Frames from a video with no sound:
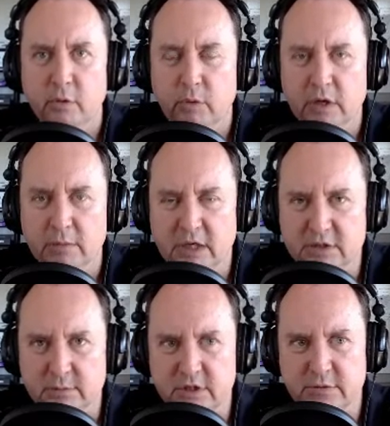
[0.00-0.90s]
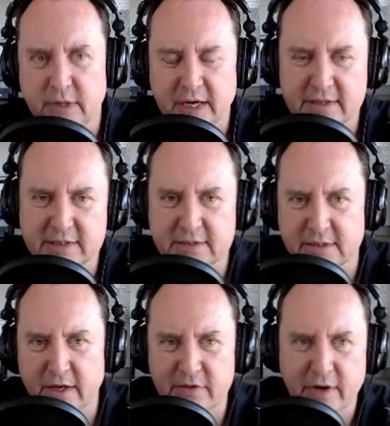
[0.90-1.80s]
Welcome, Awesomers. Uh, this is
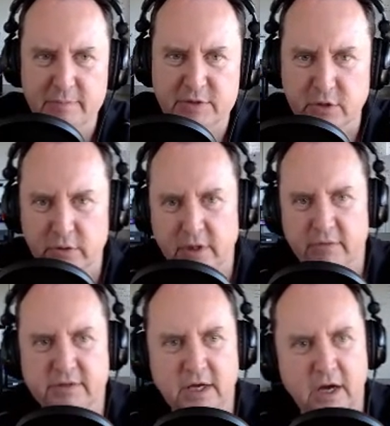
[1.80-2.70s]
another episode of the